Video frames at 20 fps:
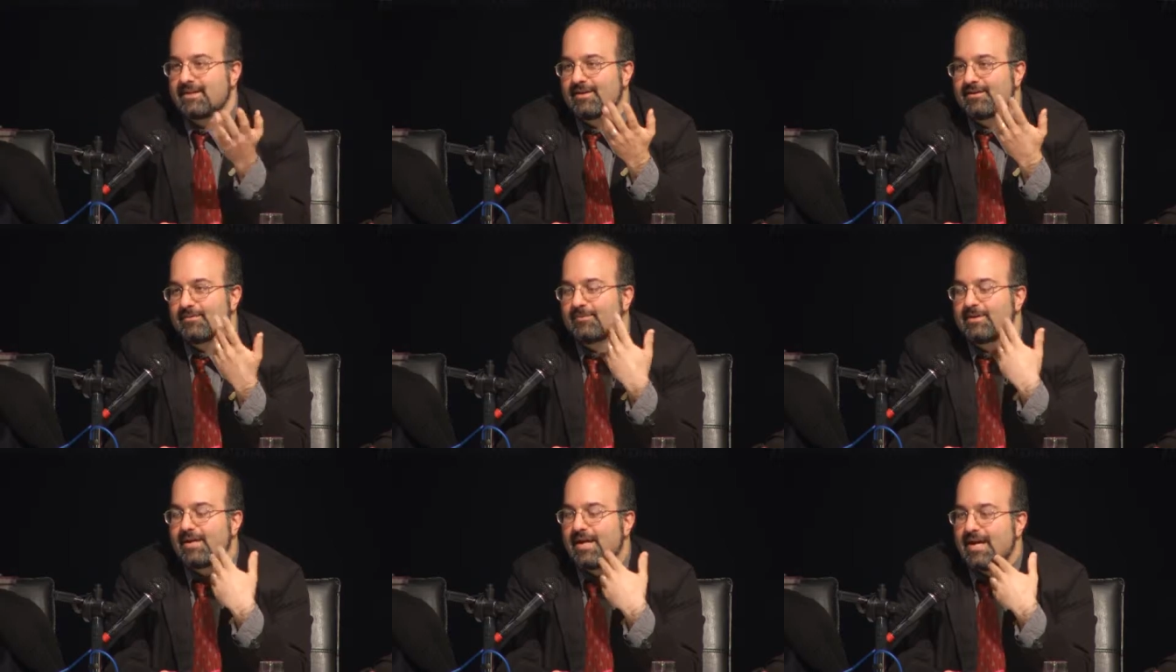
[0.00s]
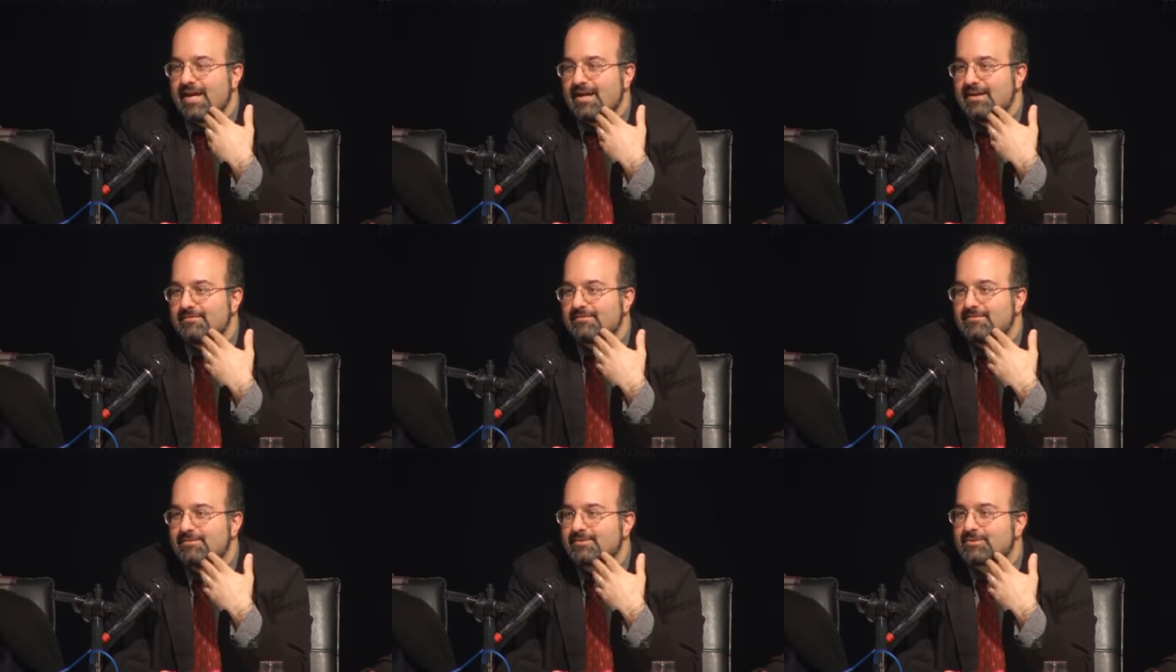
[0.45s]
We
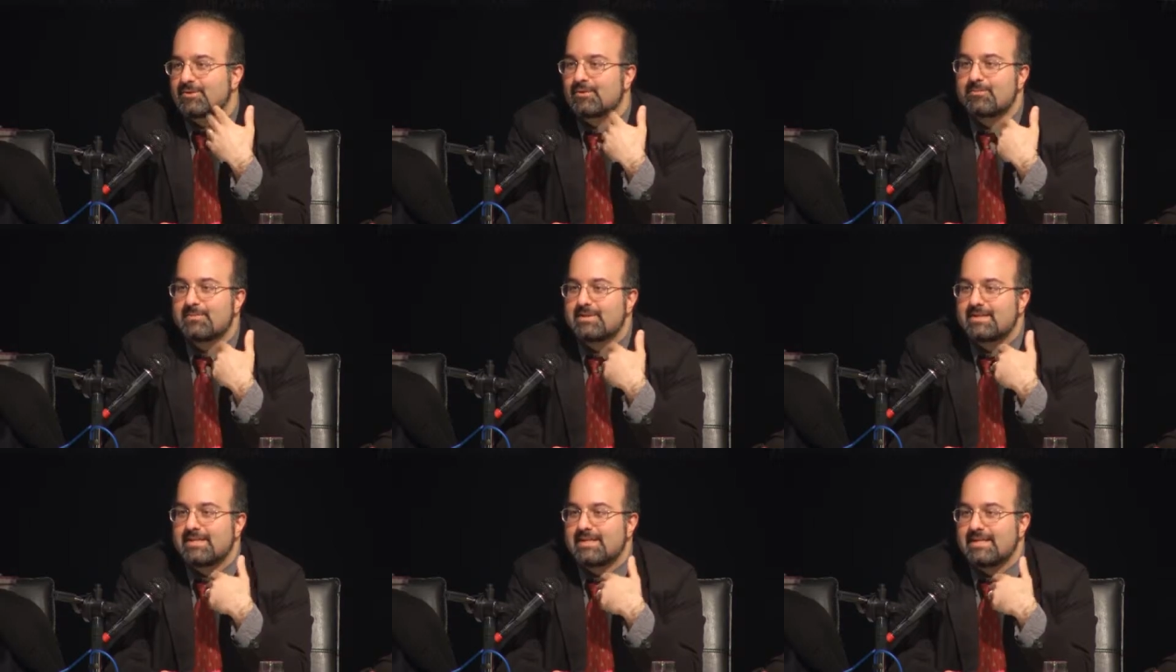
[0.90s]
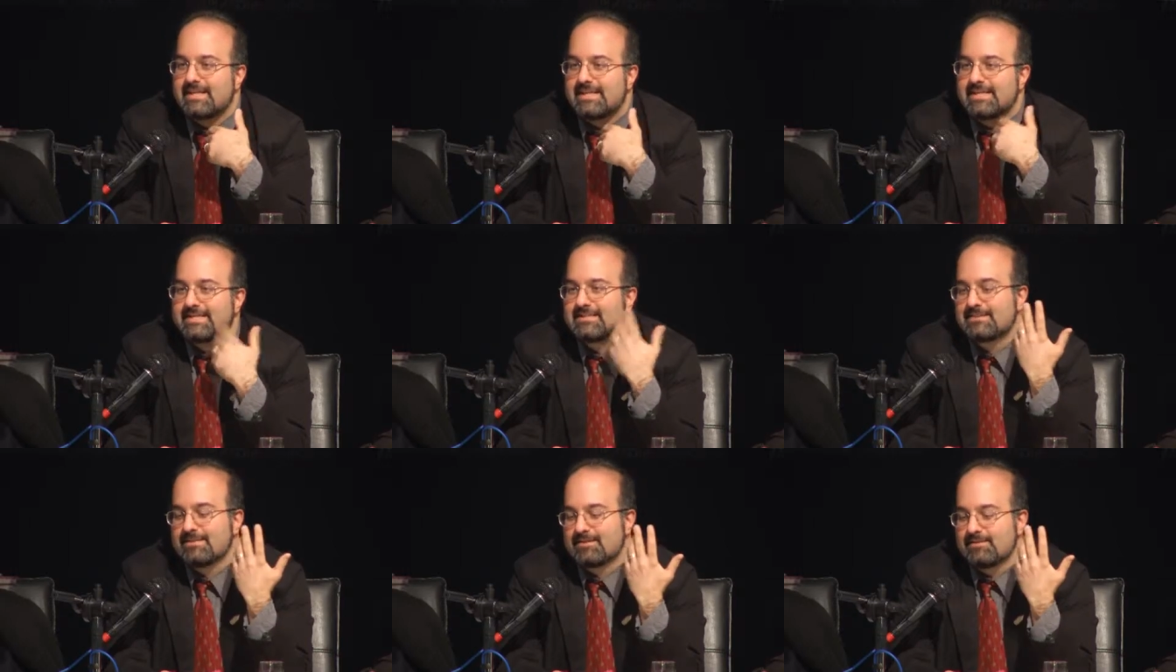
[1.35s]
have so many
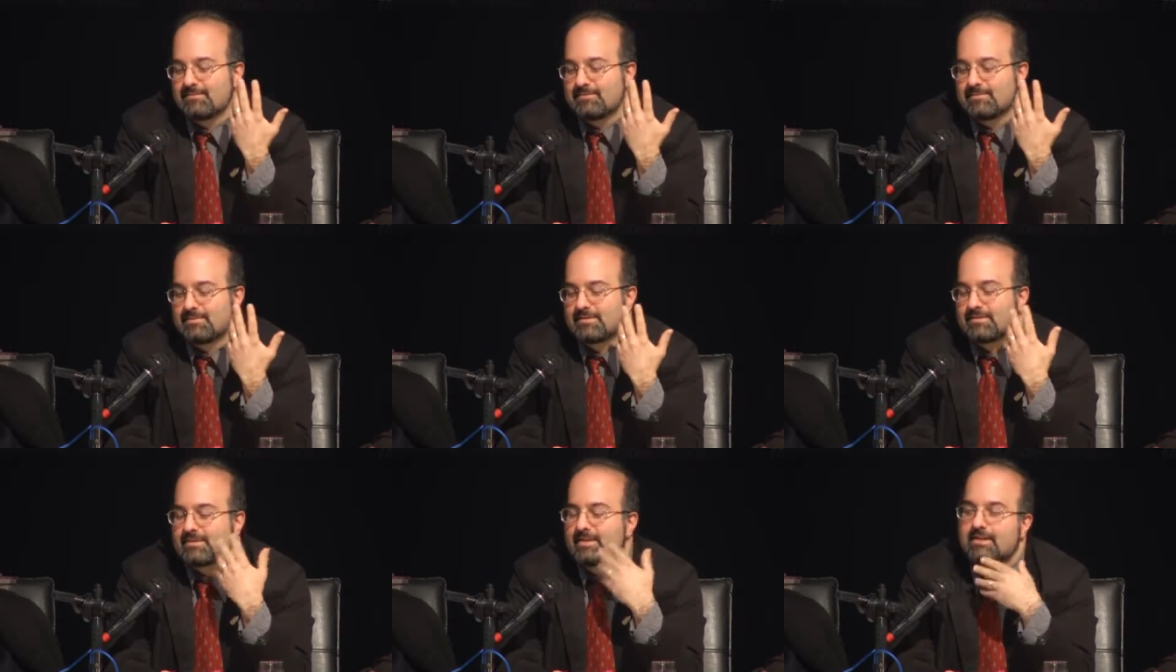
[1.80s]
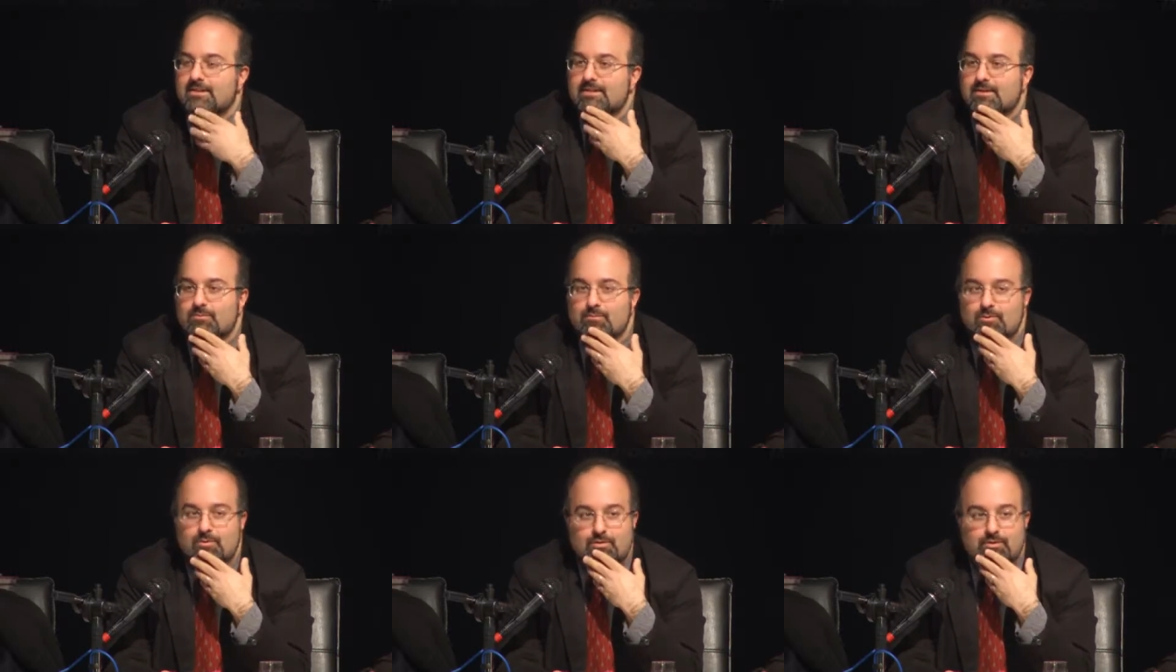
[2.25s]
isms in the
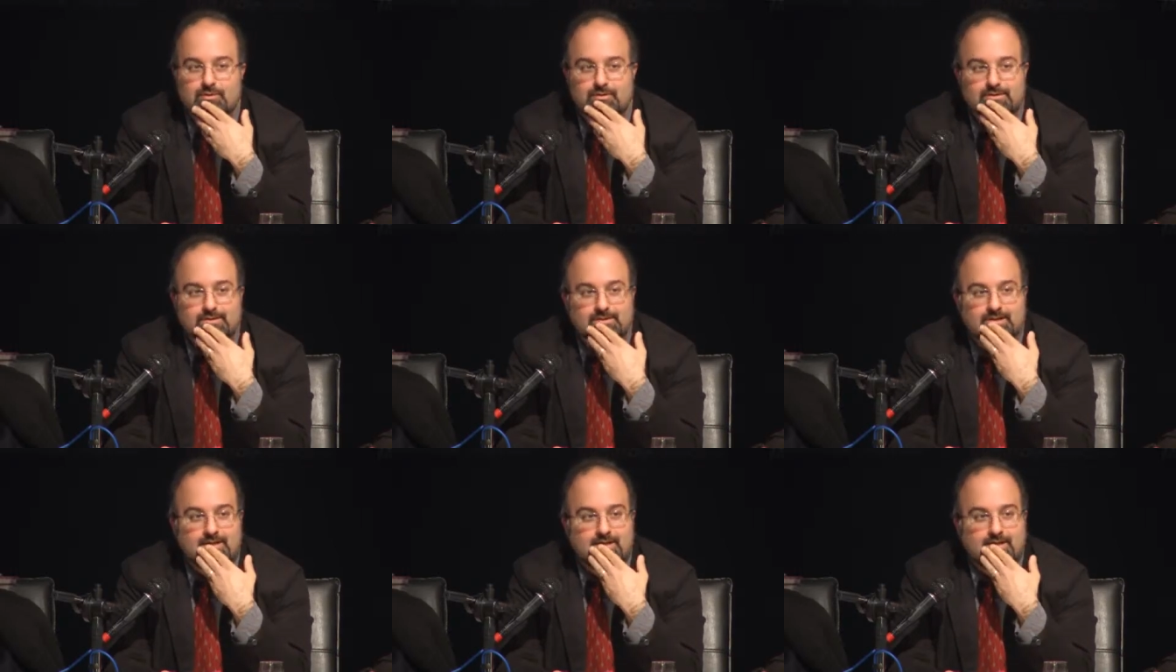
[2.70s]
world.